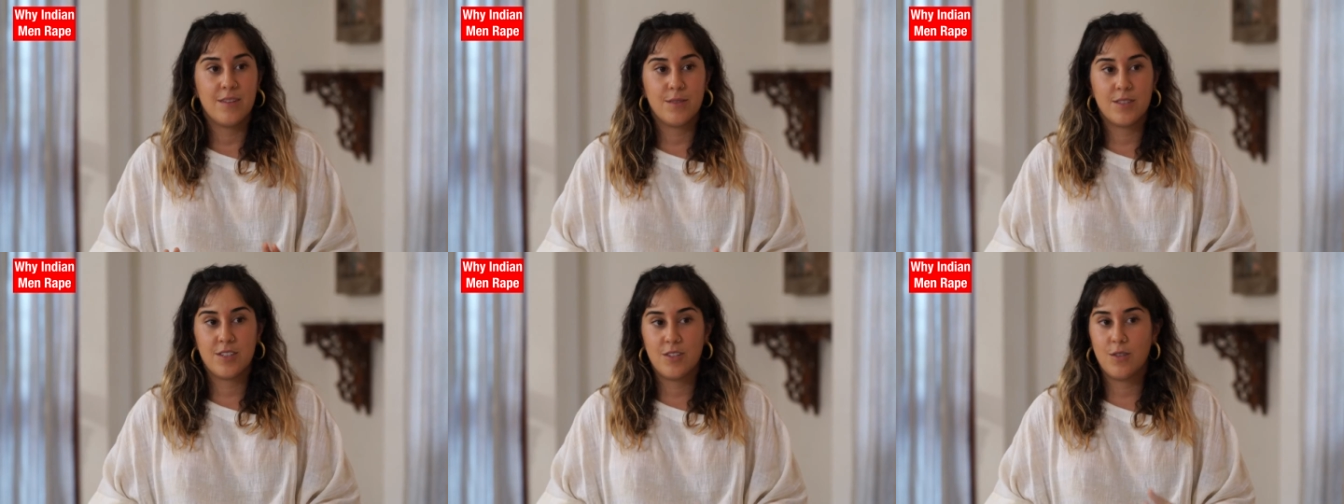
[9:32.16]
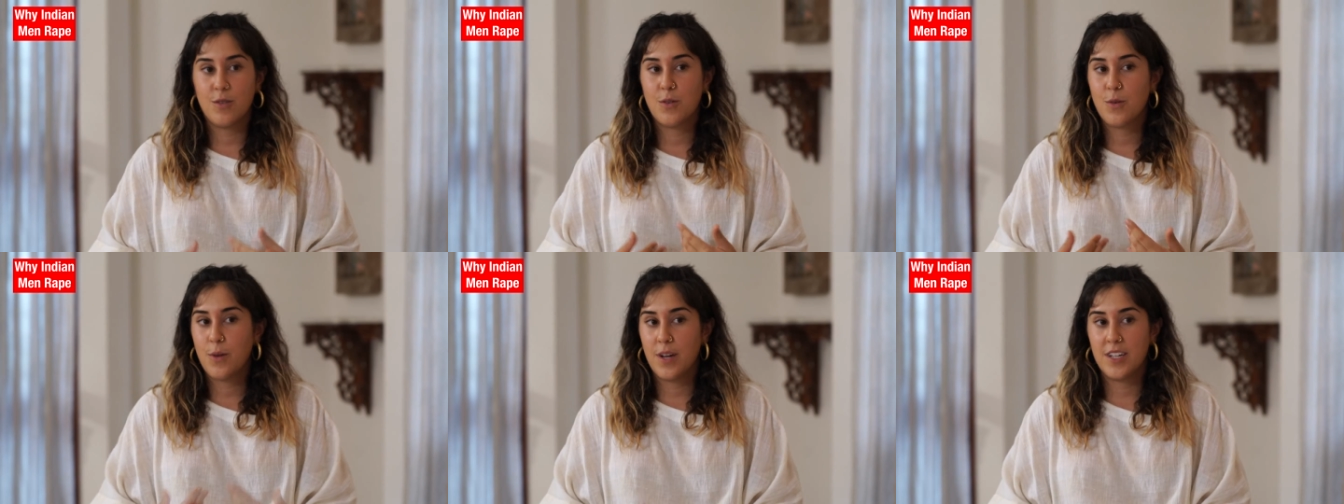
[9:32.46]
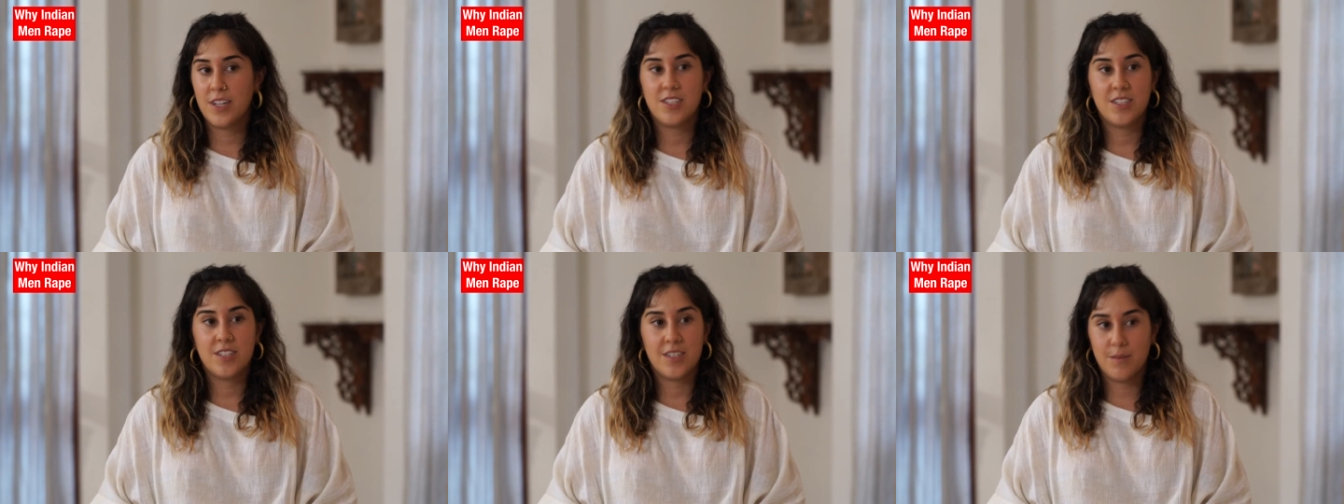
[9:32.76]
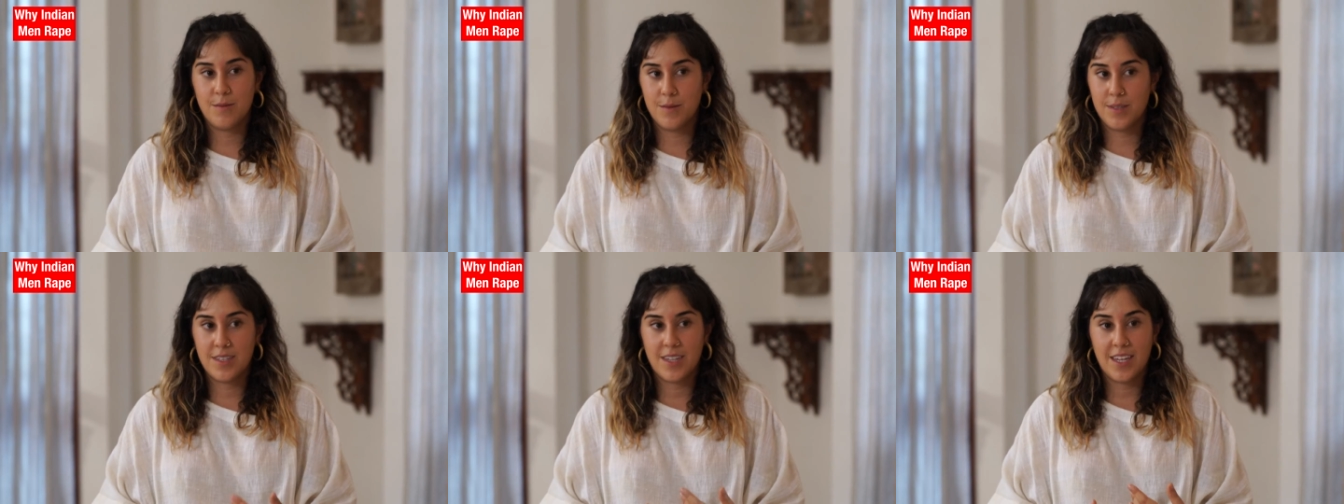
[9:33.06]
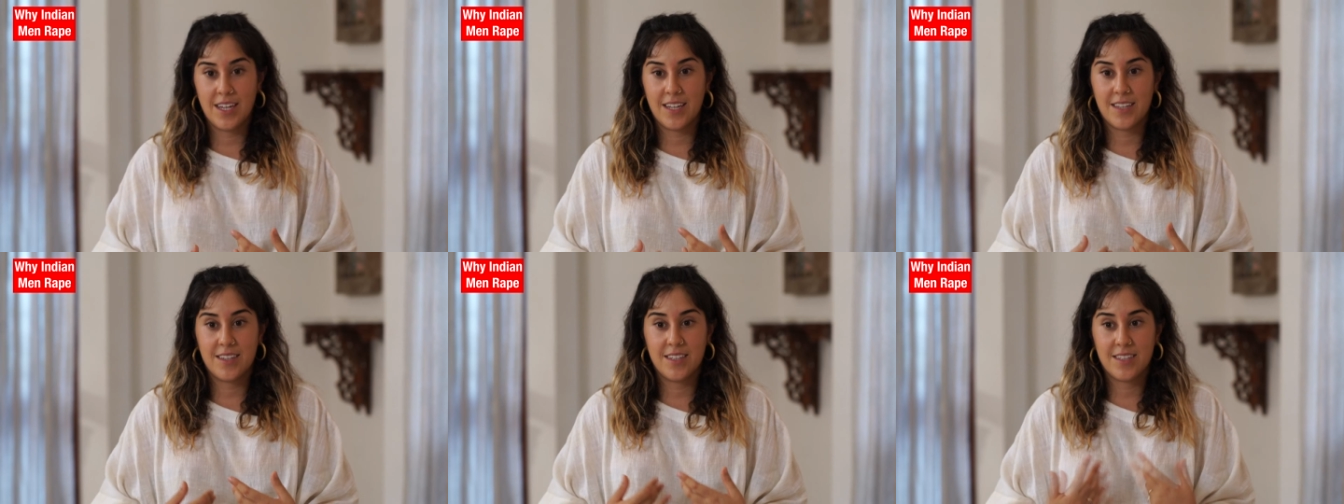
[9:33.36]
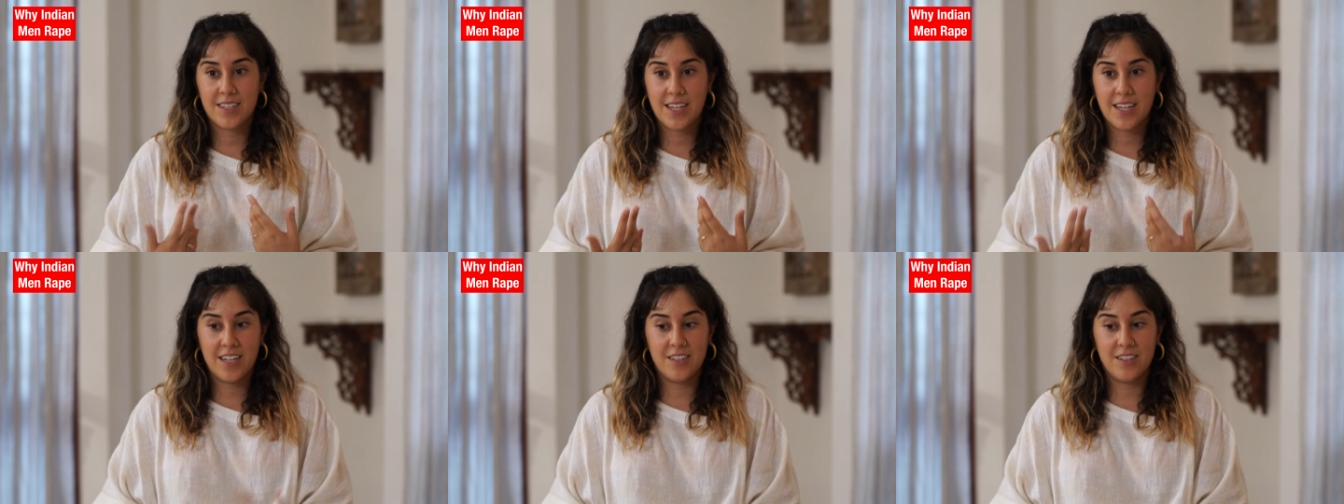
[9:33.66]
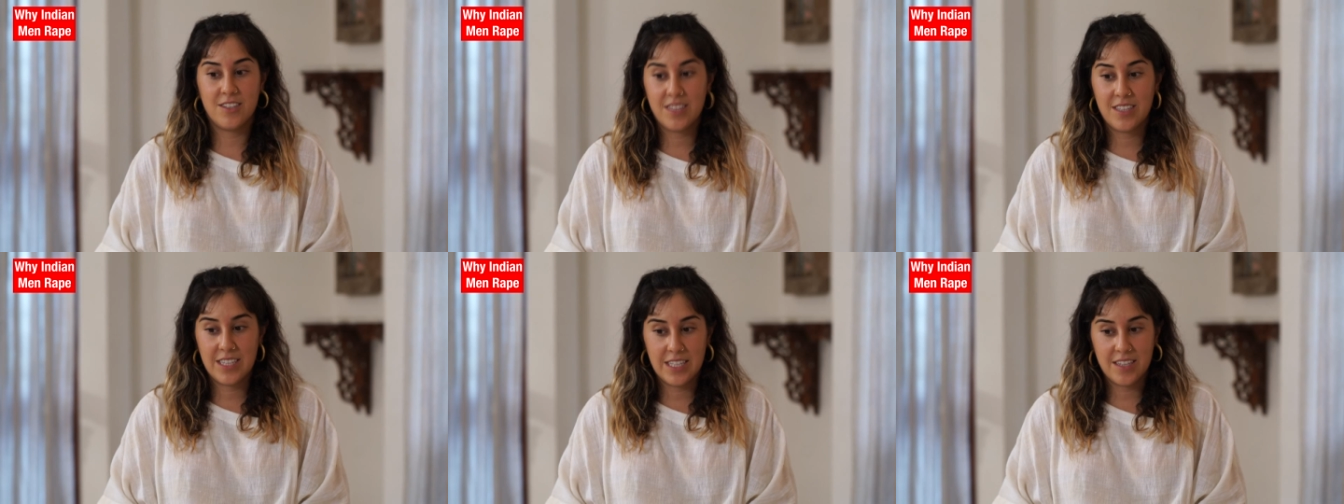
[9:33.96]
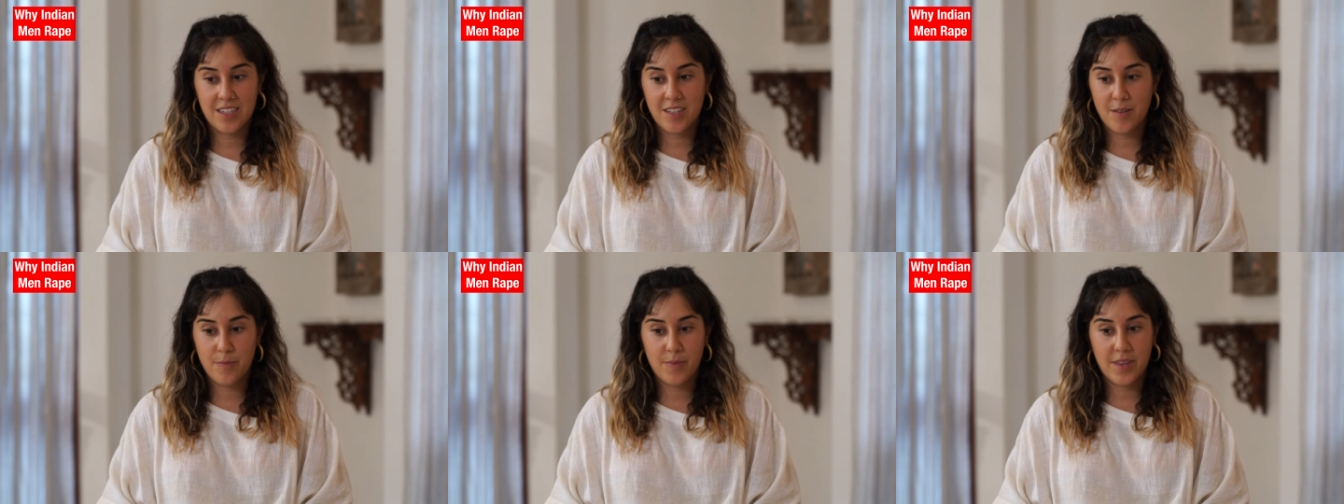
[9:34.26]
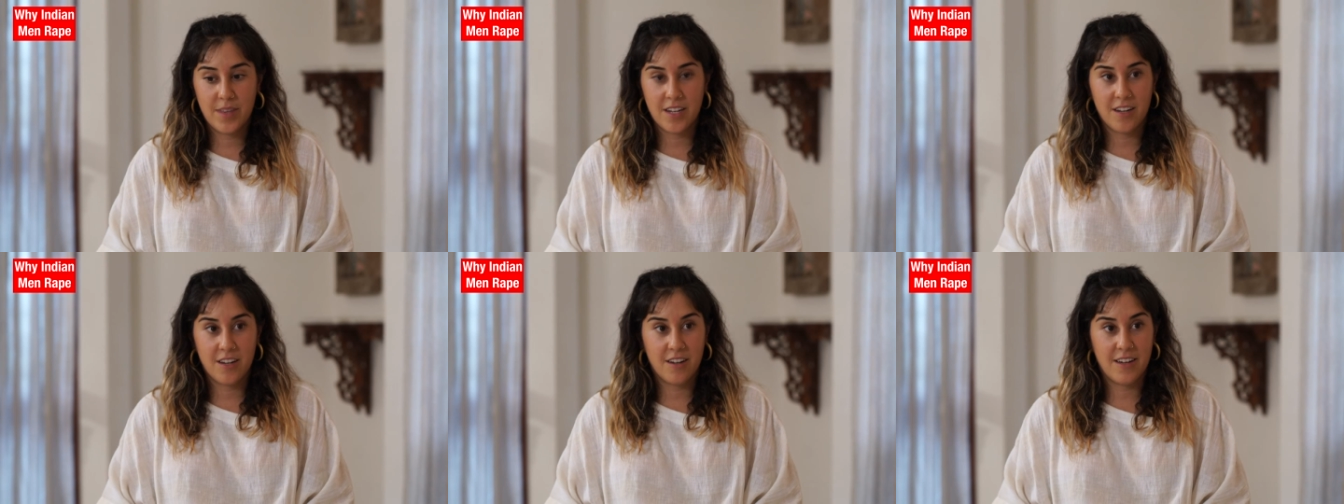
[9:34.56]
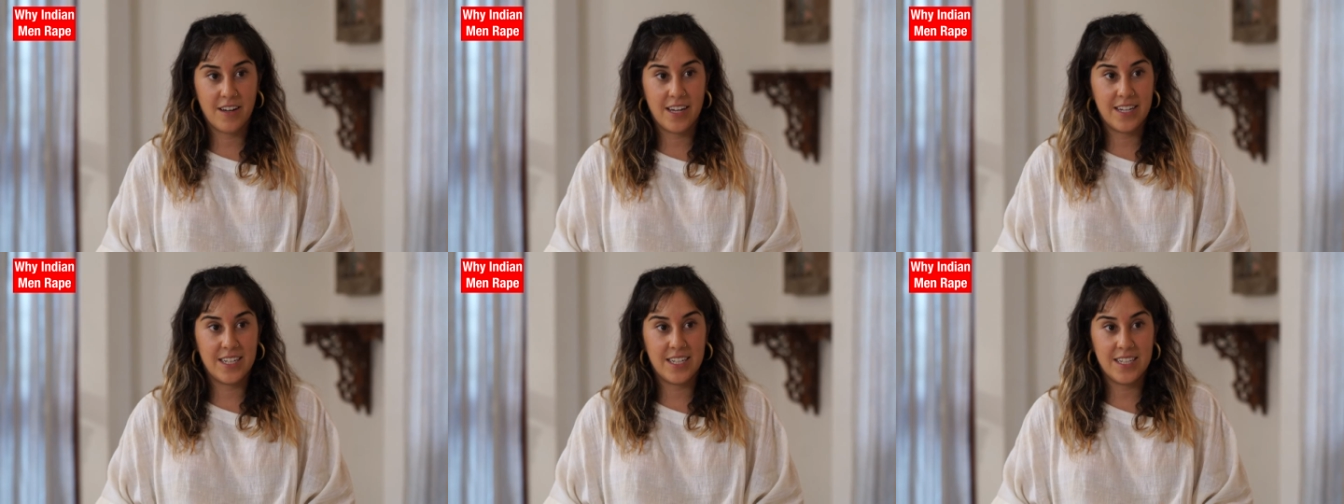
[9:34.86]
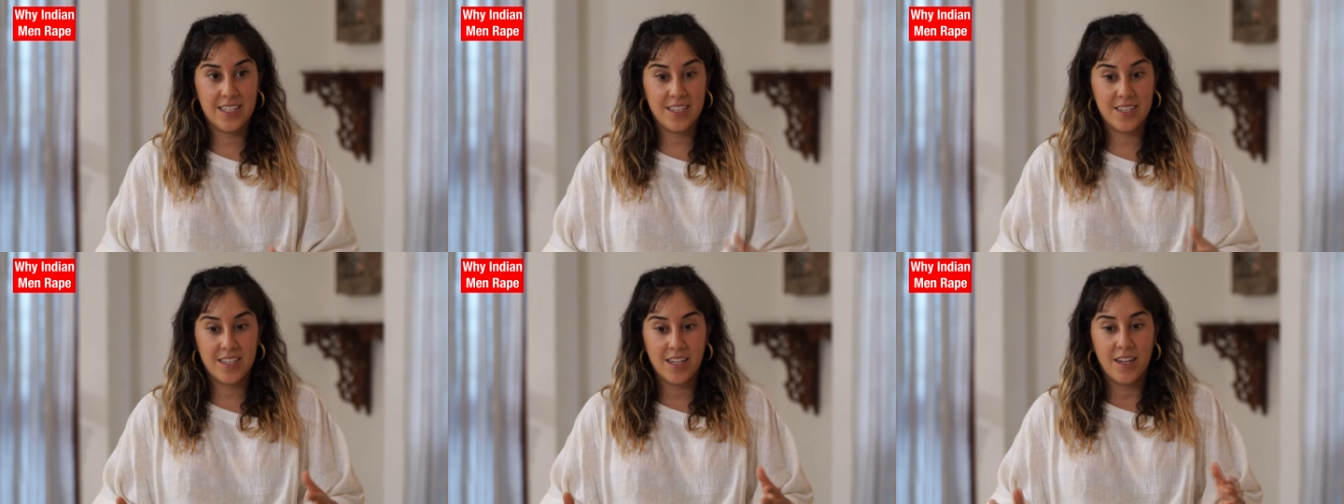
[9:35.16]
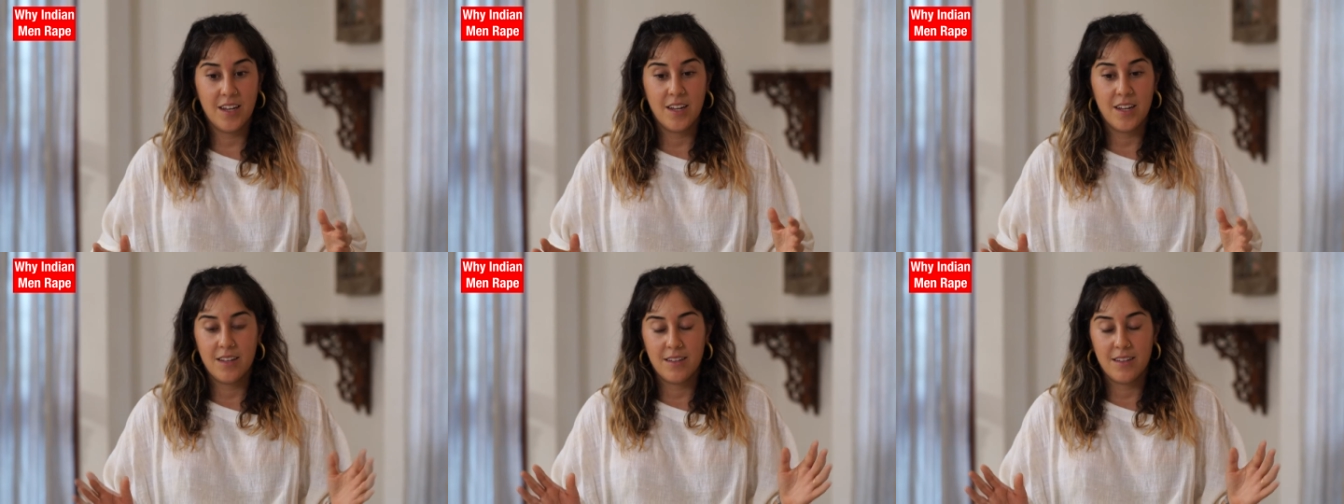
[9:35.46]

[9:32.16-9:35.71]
There was no question. It was like, this guy just did something horrendous.